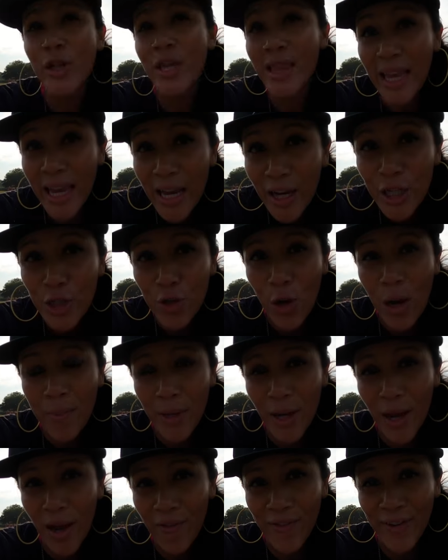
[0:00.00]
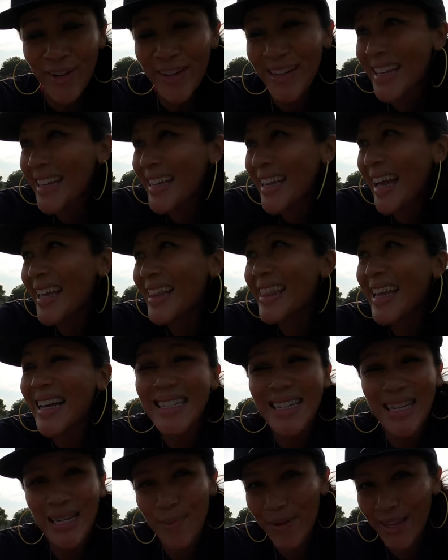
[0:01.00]
so that they could drop me off here. And again,
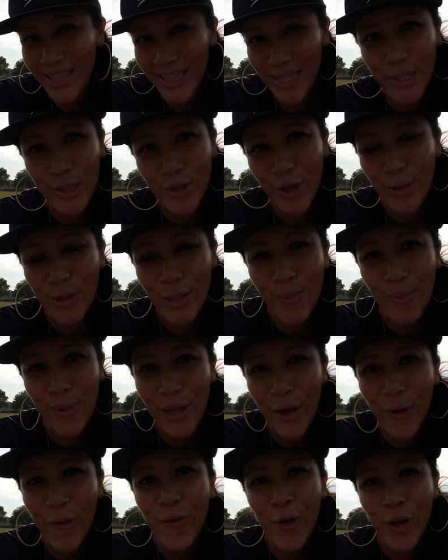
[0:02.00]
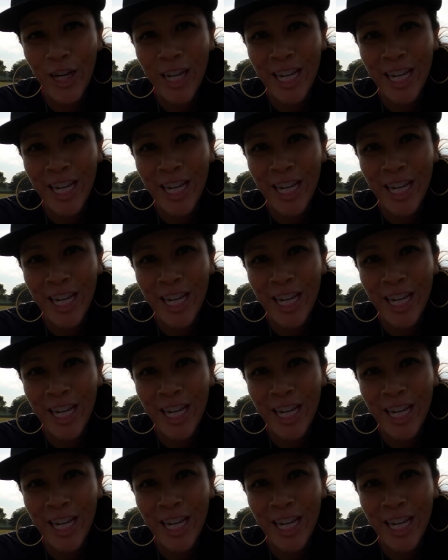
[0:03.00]
that's gonna be in the description below for